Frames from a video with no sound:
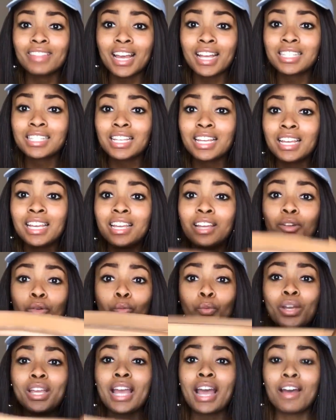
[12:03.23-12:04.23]
That's
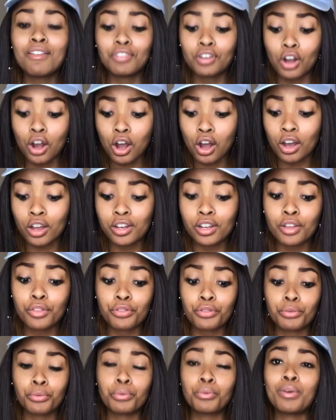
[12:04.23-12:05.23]
it. We have gone
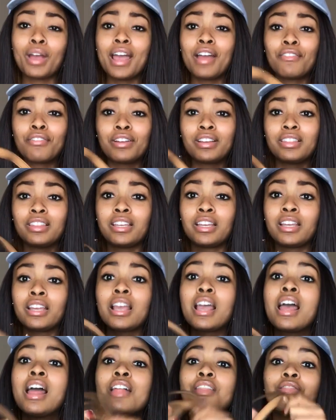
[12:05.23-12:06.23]
through
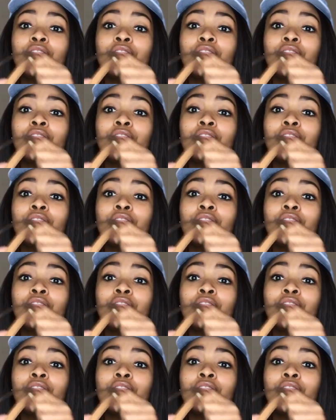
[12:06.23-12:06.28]
everything